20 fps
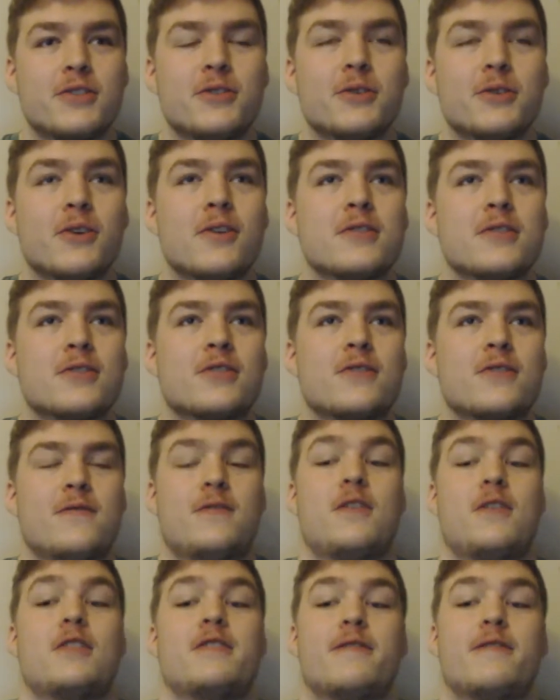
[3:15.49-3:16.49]
You guys can
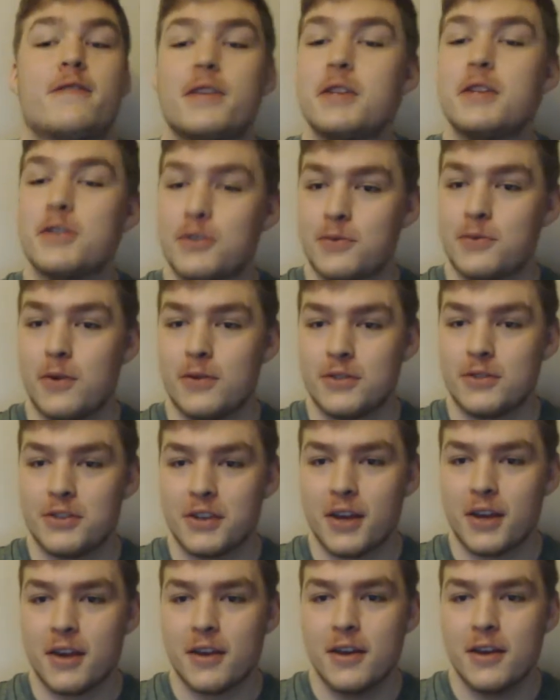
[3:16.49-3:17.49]
finally finish
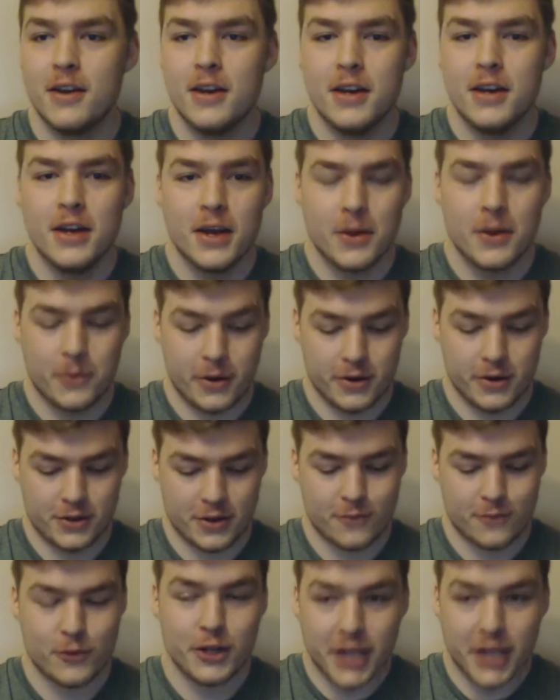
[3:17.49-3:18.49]
watching it, which
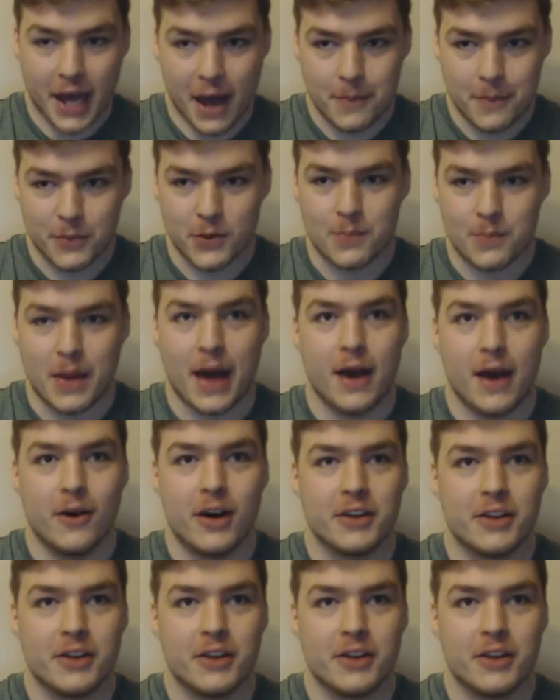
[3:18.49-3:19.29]
I'm really happy about.